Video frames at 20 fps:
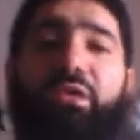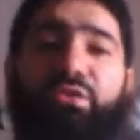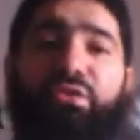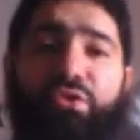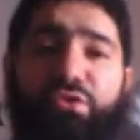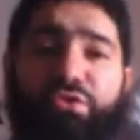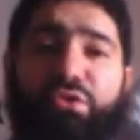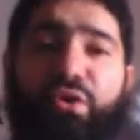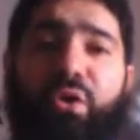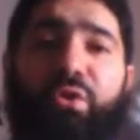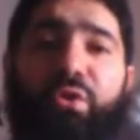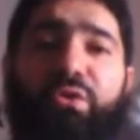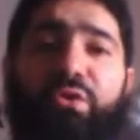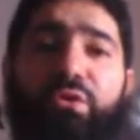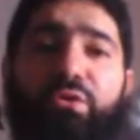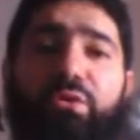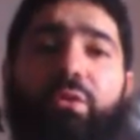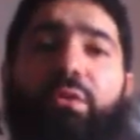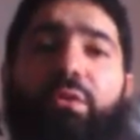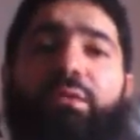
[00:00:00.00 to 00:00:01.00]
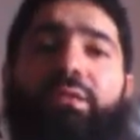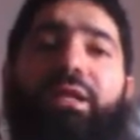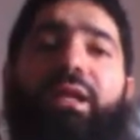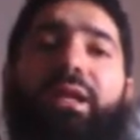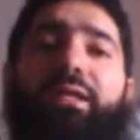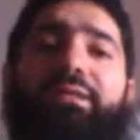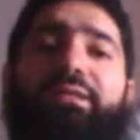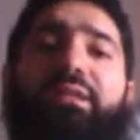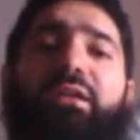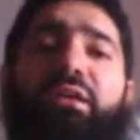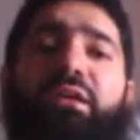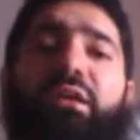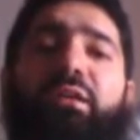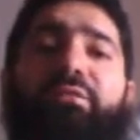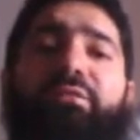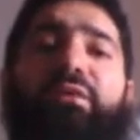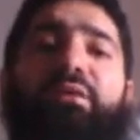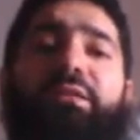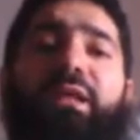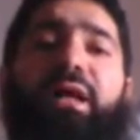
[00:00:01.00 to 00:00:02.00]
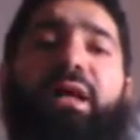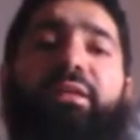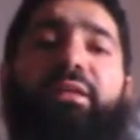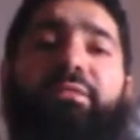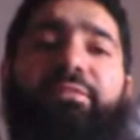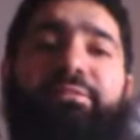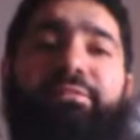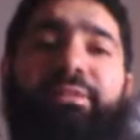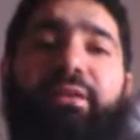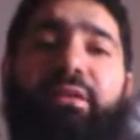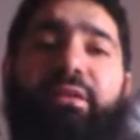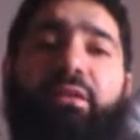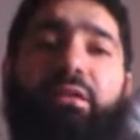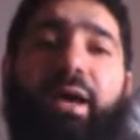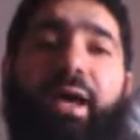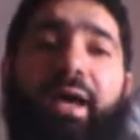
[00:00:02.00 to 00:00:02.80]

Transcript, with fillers: to show you that I didn't convert out of fear.